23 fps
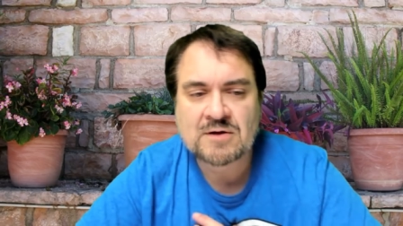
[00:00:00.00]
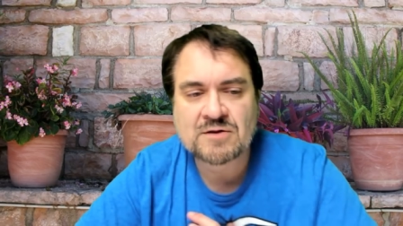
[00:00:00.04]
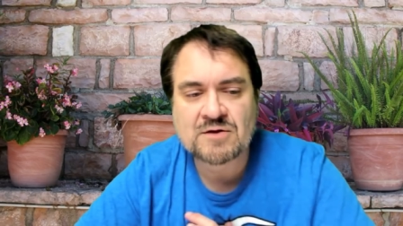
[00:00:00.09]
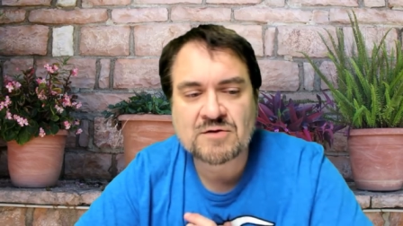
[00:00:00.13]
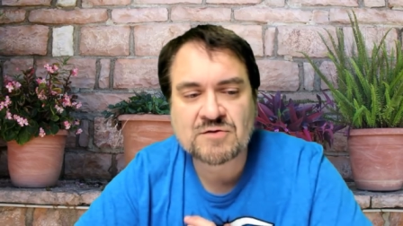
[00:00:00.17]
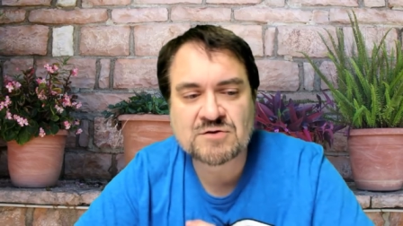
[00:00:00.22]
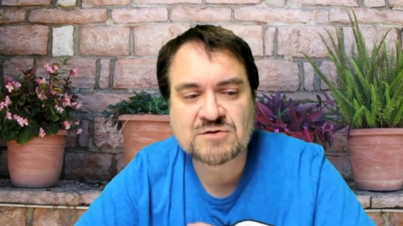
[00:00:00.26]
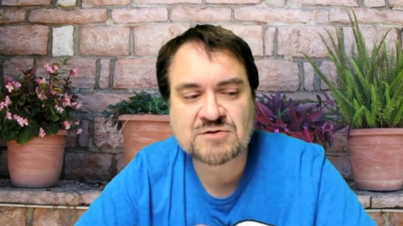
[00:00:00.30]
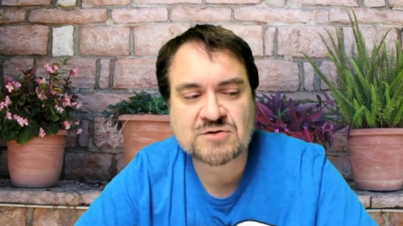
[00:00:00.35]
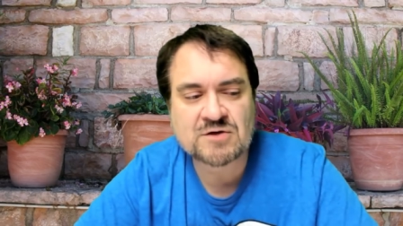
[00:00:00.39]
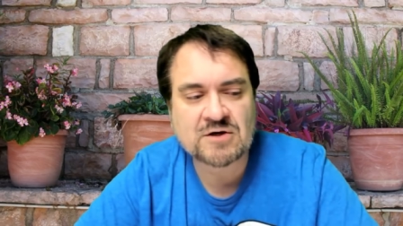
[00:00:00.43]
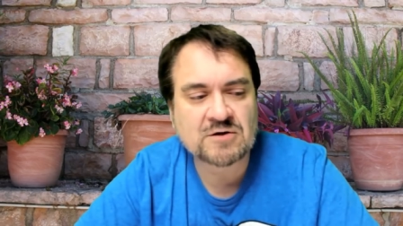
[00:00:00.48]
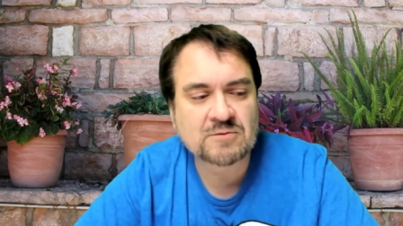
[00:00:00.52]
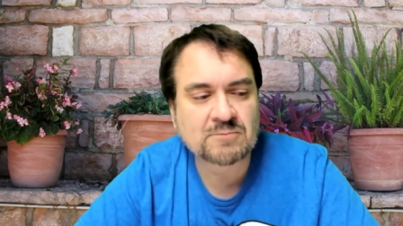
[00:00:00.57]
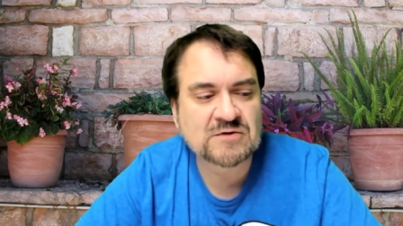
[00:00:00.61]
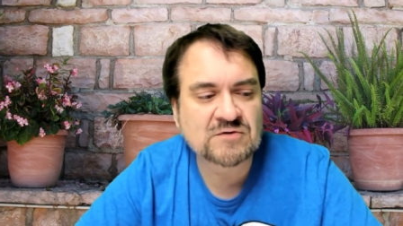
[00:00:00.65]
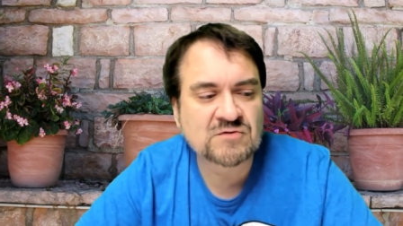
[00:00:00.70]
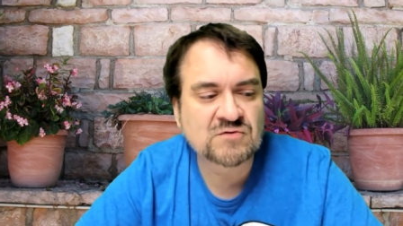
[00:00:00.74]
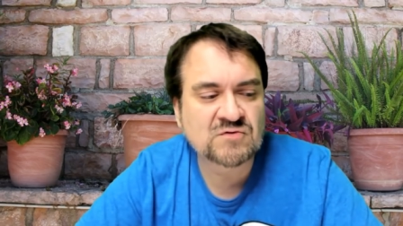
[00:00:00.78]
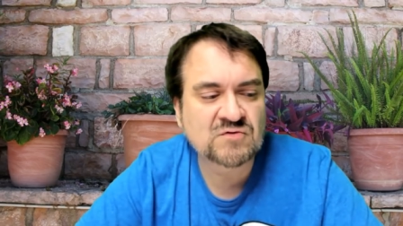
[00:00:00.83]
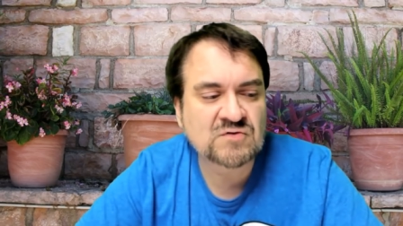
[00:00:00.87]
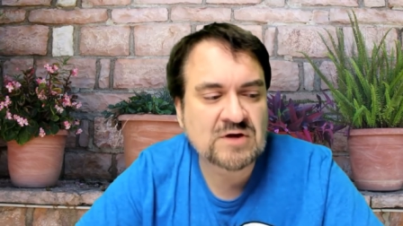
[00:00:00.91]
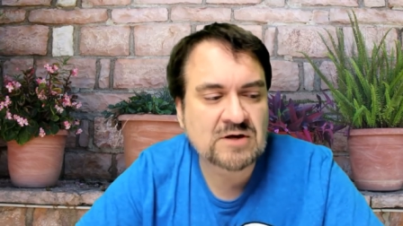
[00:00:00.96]
that the
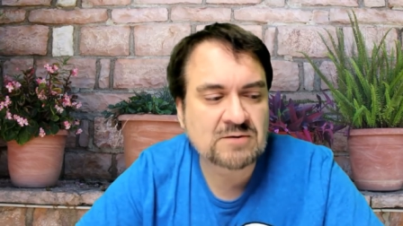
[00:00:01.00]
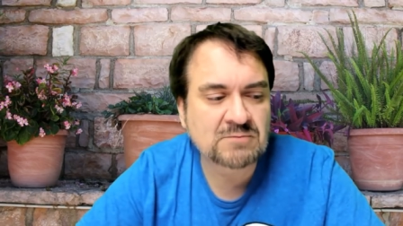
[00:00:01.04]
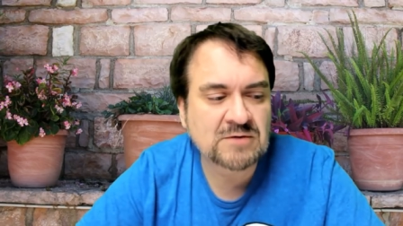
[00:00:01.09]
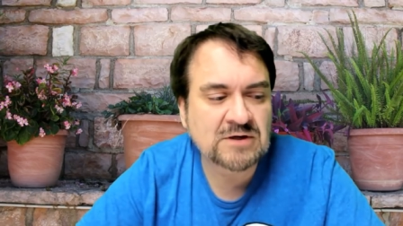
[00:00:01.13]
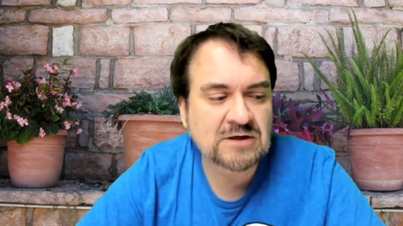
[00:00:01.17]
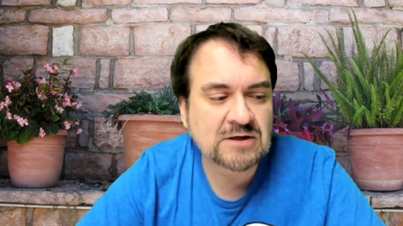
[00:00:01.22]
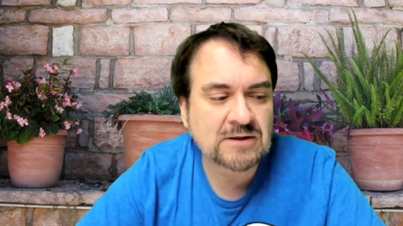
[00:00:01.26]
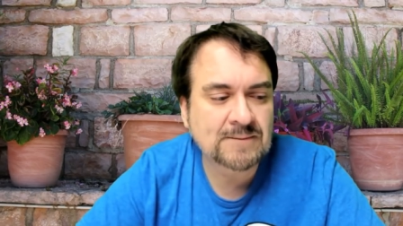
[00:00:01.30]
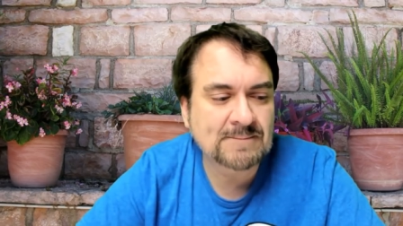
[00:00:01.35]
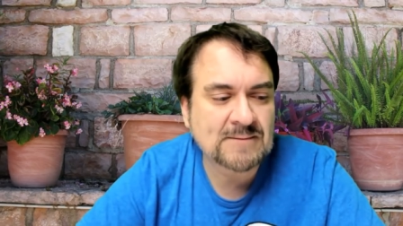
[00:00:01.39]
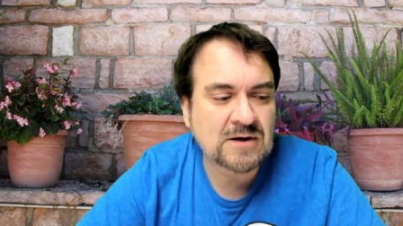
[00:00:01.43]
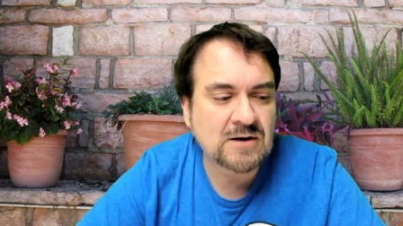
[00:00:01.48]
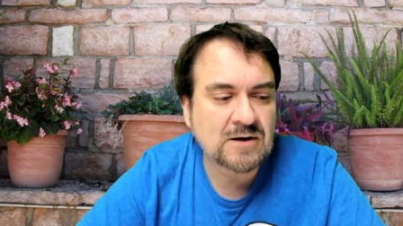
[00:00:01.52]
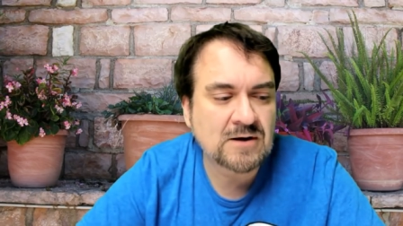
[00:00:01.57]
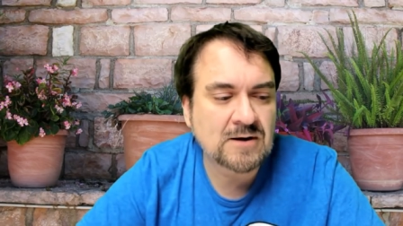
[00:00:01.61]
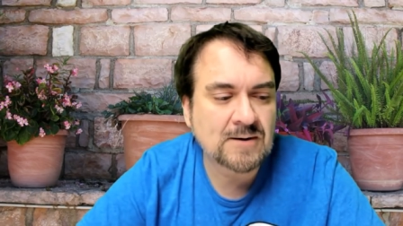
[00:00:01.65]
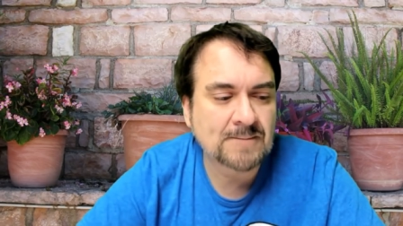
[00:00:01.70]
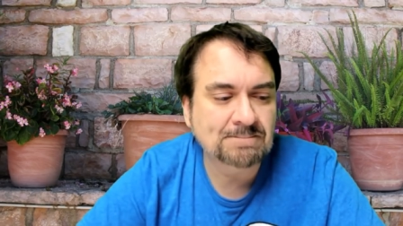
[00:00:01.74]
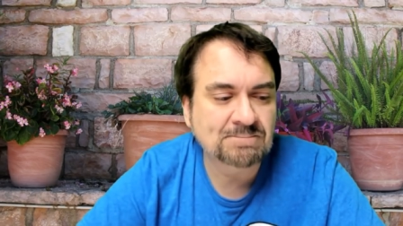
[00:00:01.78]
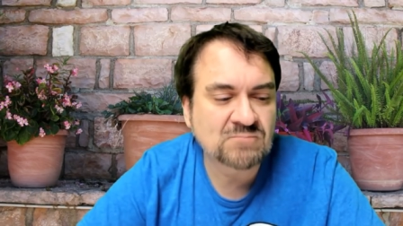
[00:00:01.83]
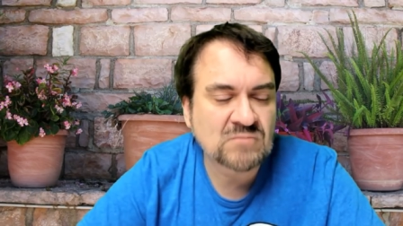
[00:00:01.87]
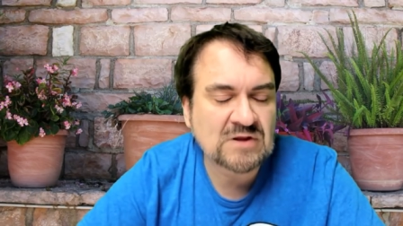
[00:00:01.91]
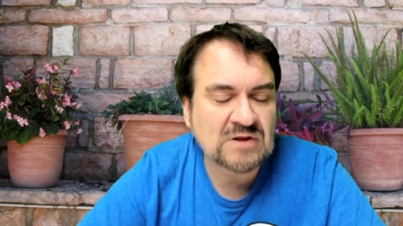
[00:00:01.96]
gentleman sent me.
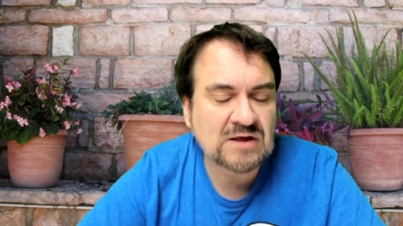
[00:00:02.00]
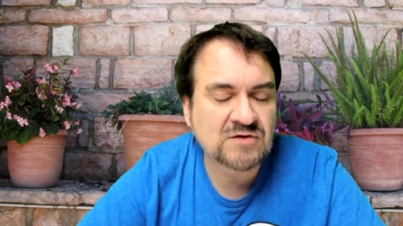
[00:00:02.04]
Um,